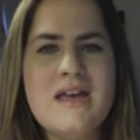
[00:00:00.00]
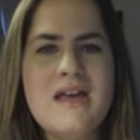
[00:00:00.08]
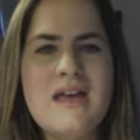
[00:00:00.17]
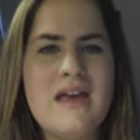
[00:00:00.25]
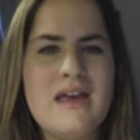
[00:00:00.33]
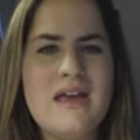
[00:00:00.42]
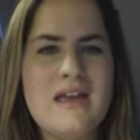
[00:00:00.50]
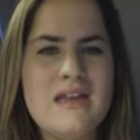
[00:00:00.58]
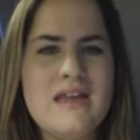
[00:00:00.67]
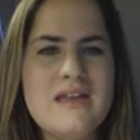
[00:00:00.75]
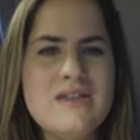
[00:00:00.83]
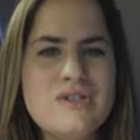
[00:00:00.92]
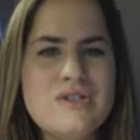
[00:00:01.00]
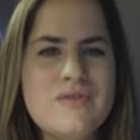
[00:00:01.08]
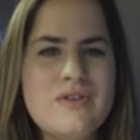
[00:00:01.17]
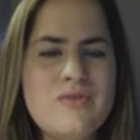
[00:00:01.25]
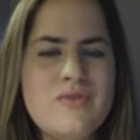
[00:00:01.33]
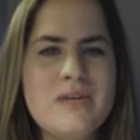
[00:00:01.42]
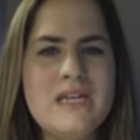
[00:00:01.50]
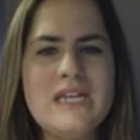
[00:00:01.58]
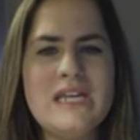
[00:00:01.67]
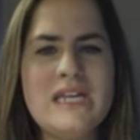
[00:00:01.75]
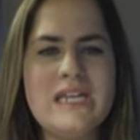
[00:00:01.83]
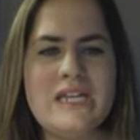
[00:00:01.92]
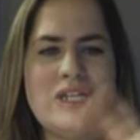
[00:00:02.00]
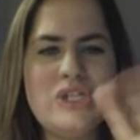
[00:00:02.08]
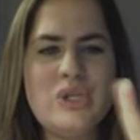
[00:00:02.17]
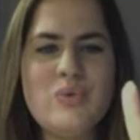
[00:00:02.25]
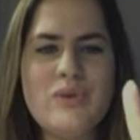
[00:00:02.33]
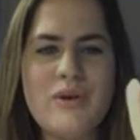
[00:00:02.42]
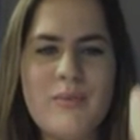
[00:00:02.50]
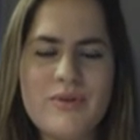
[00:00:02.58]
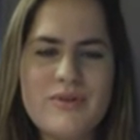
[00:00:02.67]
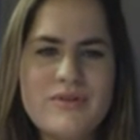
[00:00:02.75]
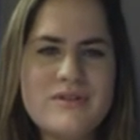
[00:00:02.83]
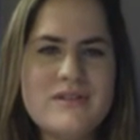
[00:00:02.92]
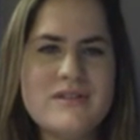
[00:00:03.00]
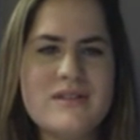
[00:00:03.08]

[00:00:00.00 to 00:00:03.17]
And interval meaning you need 2 numbers,